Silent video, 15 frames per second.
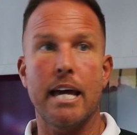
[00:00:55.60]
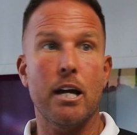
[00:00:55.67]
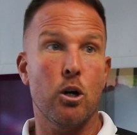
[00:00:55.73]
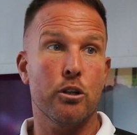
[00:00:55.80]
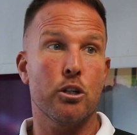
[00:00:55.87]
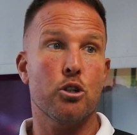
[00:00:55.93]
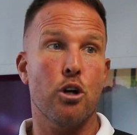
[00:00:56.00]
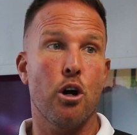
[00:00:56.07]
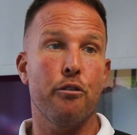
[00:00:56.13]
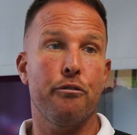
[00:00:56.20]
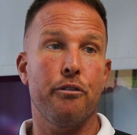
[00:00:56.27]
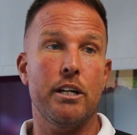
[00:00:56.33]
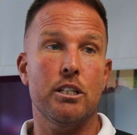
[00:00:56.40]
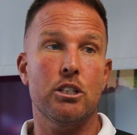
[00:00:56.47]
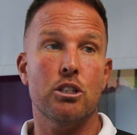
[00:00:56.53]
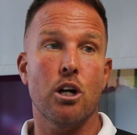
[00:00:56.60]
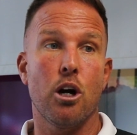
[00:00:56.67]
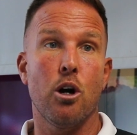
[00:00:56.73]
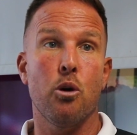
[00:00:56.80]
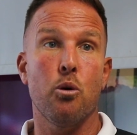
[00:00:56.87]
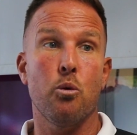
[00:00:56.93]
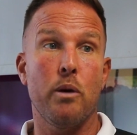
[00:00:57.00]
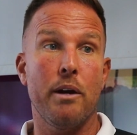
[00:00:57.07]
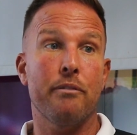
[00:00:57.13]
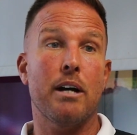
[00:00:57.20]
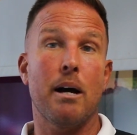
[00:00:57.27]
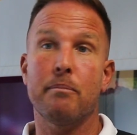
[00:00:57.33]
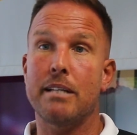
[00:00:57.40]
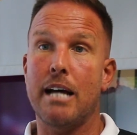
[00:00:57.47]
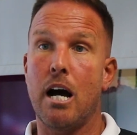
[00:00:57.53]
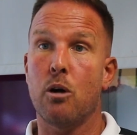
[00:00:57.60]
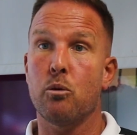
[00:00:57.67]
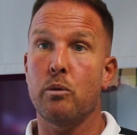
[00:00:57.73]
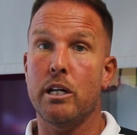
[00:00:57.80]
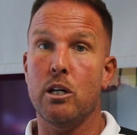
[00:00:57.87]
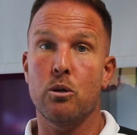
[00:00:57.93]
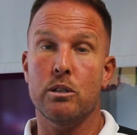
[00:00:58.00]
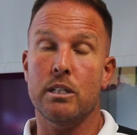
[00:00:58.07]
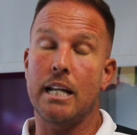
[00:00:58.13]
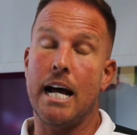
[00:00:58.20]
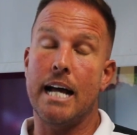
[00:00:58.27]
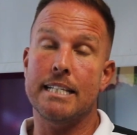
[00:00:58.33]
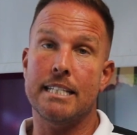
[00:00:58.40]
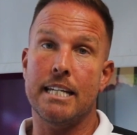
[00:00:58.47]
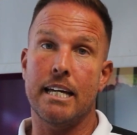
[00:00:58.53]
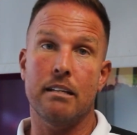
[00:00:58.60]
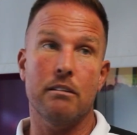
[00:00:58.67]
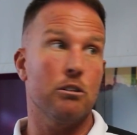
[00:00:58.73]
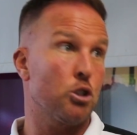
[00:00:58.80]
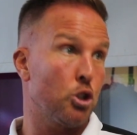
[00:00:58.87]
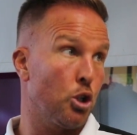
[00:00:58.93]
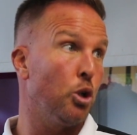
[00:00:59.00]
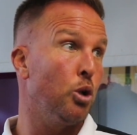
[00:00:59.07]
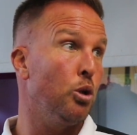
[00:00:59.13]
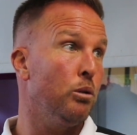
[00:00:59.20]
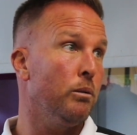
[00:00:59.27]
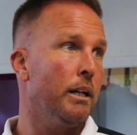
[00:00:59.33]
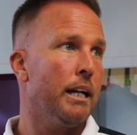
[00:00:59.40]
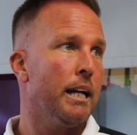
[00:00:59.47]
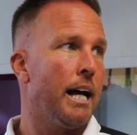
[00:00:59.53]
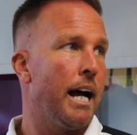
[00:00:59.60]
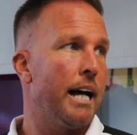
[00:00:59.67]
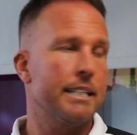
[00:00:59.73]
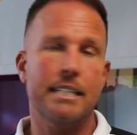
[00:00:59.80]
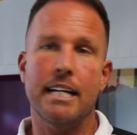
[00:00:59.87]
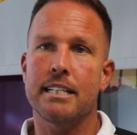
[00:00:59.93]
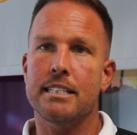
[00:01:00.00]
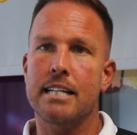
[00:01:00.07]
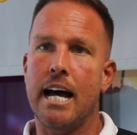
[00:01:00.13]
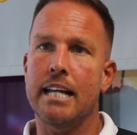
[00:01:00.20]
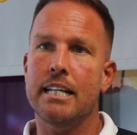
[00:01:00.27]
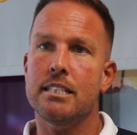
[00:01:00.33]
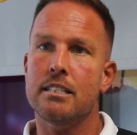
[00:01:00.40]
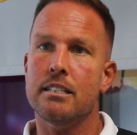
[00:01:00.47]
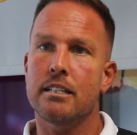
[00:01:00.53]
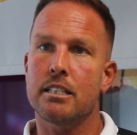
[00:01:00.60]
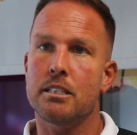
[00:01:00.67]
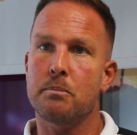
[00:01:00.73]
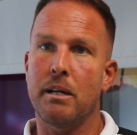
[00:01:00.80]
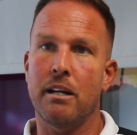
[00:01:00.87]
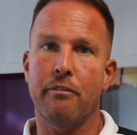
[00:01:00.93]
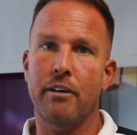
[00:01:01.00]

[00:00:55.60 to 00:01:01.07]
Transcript: they got the trophy, so we've come down. We're utilising the school, uh, St Silas. It's been a